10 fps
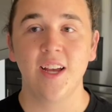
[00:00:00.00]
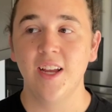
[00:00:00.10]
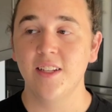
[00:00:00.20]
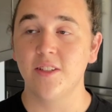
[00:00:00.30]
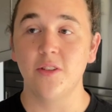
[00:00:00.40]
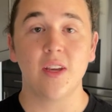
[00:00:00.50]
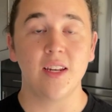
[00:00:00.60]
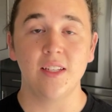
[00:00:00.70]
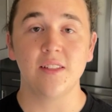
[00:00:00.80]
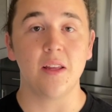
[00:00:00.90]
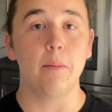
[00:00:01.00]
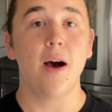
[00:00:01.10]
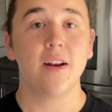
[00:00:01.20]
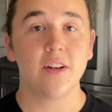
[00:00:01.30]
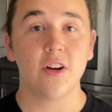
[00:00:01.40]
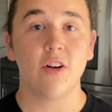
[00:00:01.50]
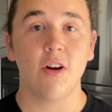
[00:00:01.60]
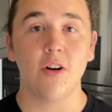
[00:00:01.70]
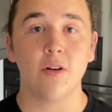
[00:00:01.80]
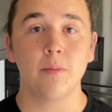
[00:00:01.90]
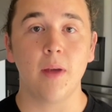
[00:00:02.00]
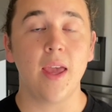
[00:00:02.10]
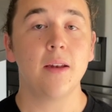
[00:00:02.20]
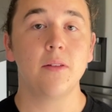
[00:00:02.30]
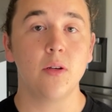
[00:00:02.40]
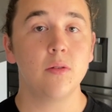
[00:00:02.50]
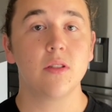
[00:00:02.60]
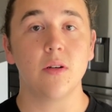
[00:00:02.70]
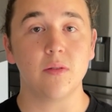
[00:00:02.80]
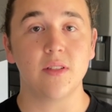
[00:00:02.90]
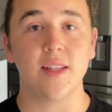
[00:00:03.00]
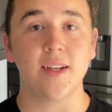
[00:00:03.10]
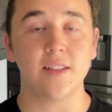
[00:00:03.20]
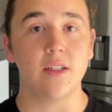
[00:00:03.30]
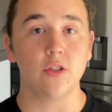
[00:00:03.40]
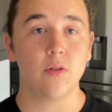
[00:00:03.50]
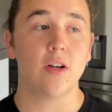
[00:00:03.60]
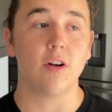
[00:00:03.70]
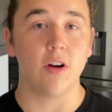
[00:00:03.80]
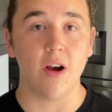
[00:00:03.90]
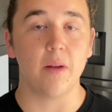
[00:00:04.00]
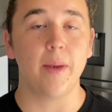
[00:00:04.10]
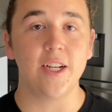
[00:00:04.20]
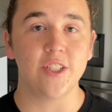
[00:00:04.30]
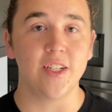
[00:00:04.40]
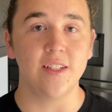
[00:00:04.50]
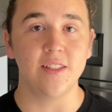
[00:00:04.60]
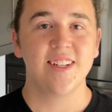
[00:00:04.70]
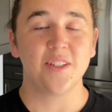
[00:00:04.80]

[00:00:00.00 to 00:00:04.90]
so you can easily monitor your home and use those things to trigger automations.